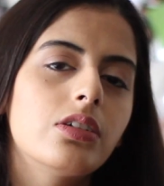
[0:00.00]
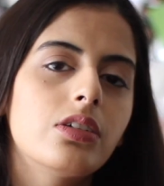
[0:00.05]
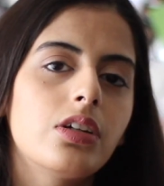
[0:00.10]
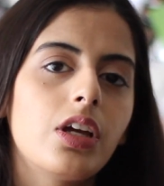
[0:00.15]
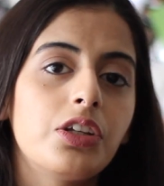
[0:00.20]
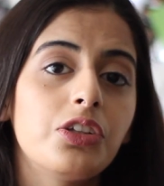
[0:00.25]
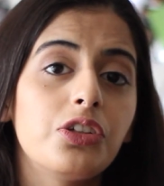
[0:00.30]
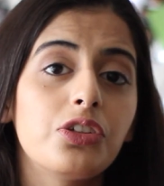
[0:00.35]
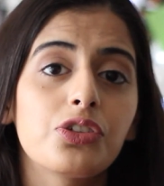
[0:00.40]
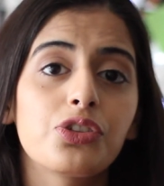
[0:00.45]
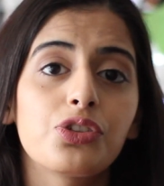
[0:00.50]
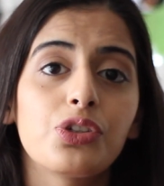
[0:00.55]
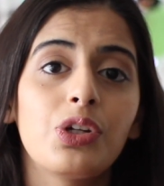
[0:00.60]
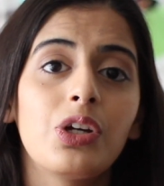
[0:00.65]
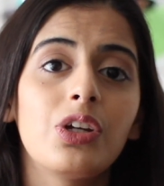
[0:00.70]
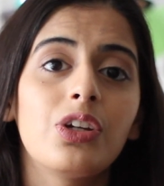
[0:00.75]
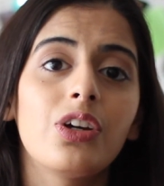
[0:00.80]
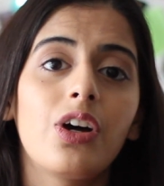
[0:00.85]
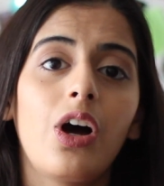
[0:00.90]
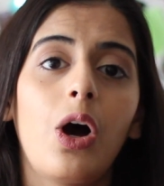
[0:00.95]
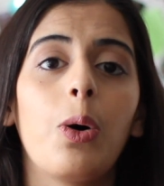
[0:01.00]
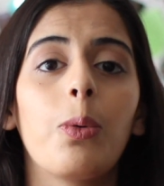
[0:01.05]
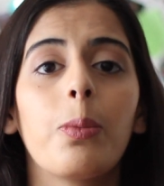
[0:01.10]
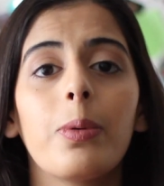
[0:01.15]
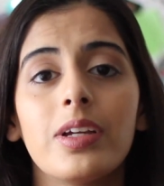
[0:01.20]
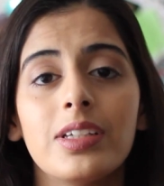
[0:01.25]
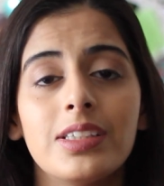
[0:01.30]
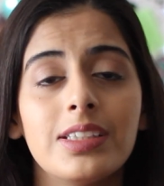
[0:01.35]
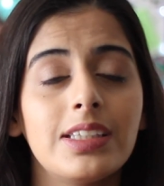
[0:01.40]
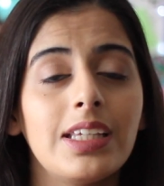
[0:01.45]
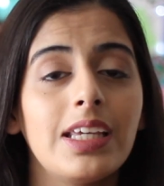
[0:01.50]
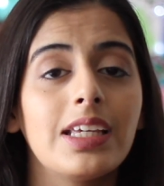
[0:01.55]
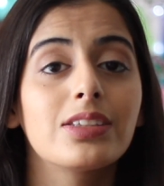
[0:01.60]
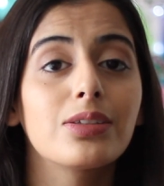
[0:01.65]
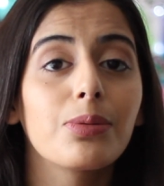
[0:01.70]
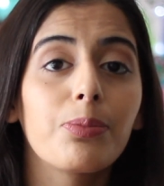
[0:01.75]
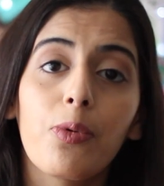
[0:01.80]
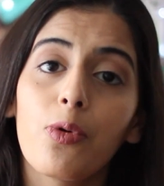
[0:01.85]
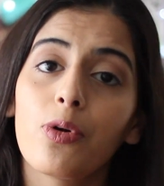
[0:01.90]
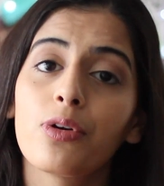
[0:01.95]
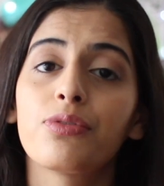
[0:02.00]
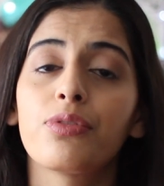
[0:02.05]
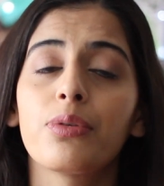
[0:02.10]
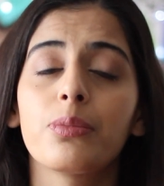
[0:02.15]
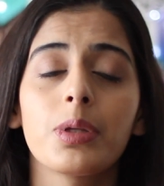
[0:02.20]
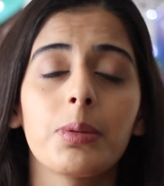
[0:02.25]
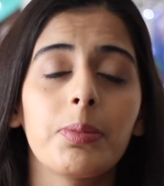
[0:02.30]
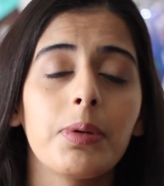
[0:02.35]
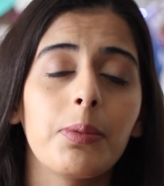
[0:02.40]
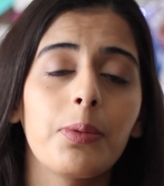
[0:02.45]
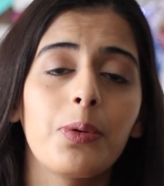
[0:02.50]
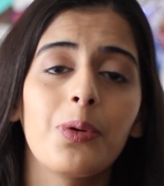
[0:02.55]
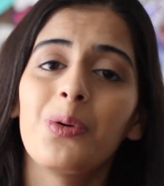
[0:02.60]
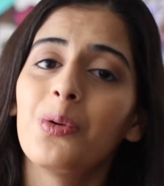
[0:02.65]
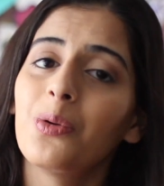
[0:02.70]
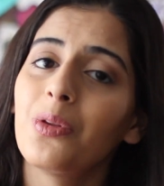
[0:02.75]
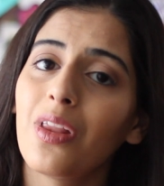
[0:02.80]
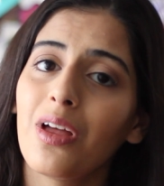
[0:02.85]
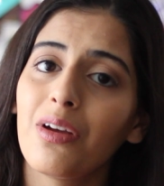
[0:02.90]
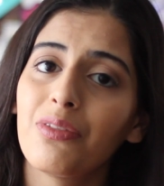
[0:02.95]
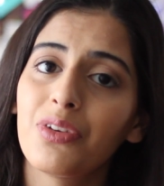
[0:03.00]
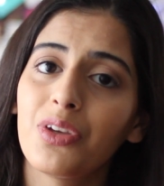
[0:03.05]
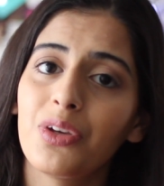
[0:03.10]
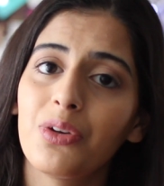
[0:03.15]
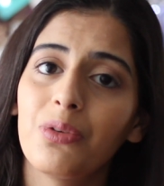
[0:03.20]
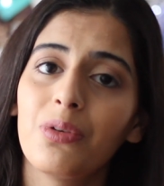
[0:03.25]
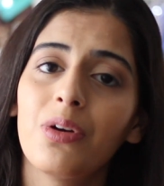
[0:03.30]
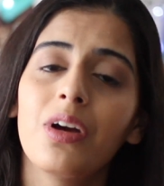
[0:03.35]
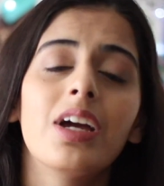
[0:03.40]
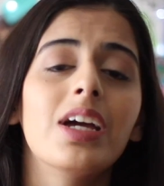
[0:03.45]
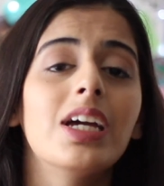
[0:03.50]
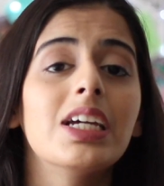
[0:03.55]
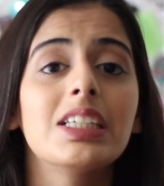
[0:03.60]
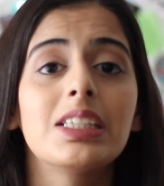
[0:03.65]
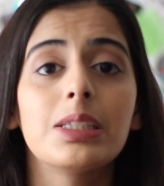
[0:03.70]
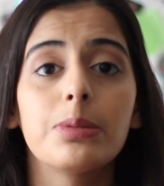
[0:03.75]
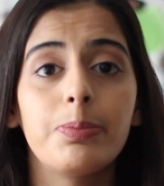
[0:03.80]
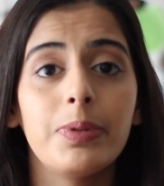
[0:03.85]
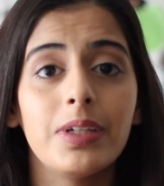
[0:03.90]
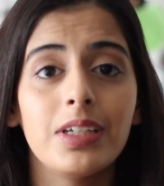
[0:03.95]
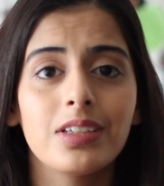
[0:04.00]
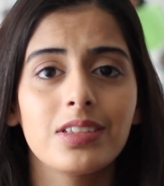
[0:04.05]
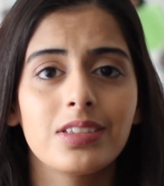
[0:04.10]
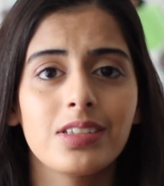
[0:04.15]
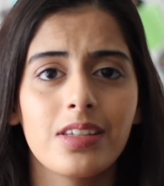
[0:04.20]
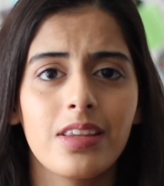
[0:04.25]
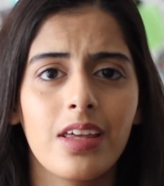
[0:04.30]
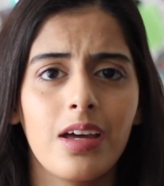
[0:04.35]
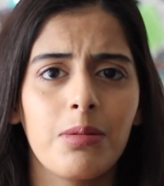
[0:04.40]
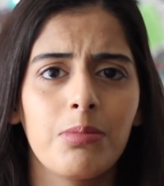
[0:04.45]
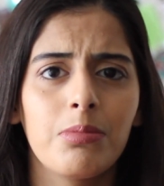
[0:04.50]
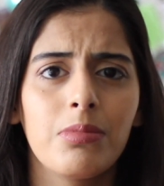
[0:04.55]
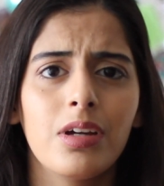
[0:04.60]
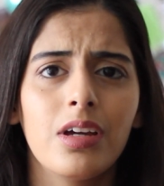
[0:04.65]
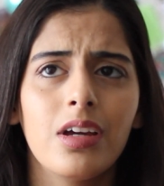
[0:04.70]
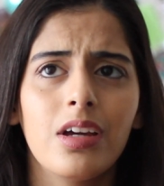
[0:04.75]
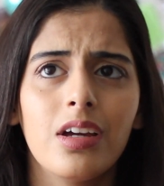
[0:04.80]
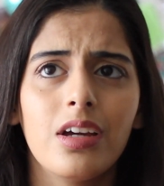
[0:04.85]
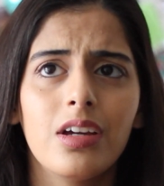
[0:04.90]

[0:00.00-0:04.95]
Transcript: And you should always seek support from the people who love you. Speak to them.